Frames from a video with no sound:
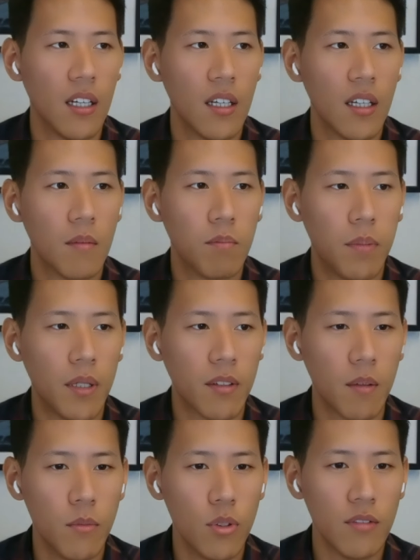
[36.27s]
But the
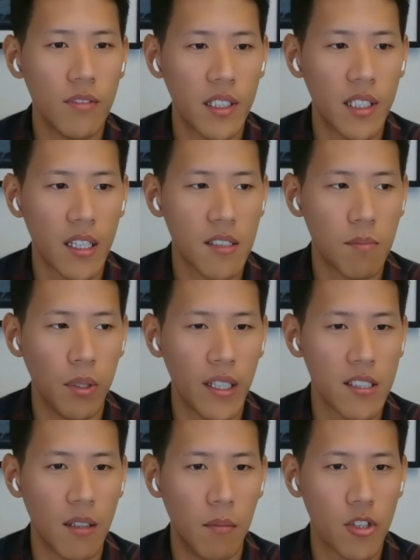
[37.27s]
MOVE index plays a
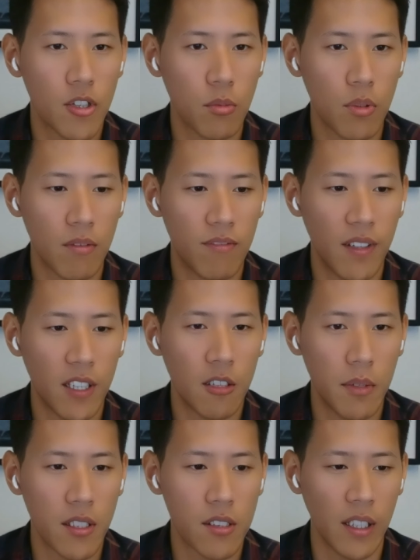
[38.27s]
much more
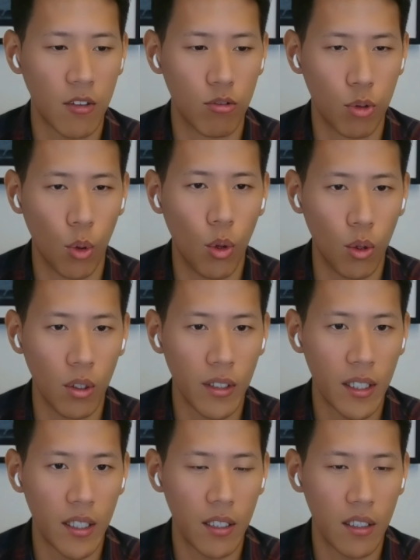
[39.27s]
fundamental role
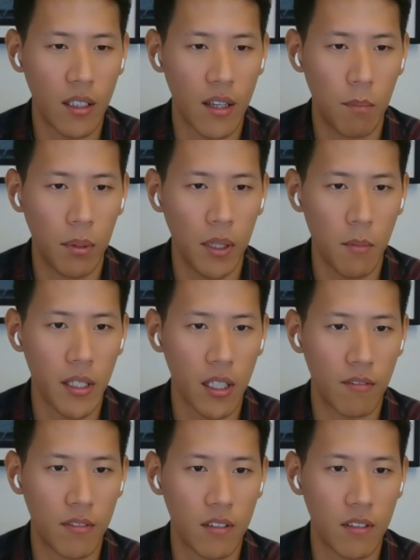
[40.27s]
in the plumbing of the